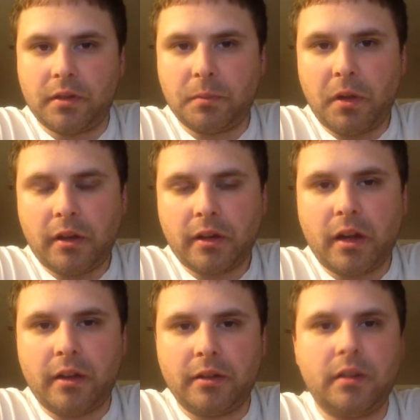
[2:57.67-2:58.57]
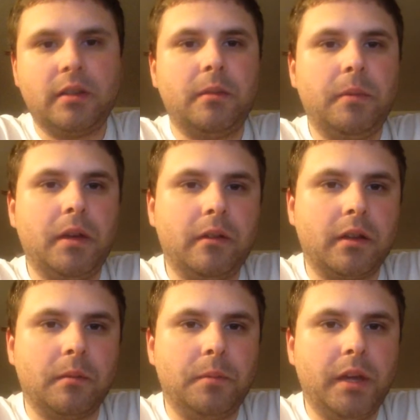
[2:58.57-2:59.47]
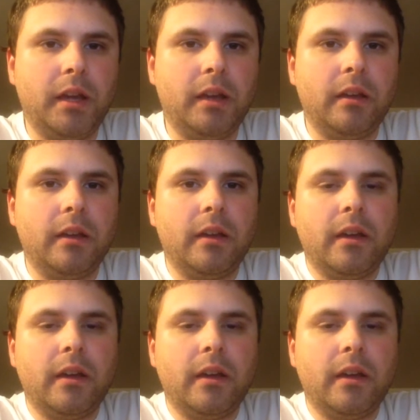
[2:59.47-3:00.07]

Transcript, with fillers: smaller colleges to be able to compete.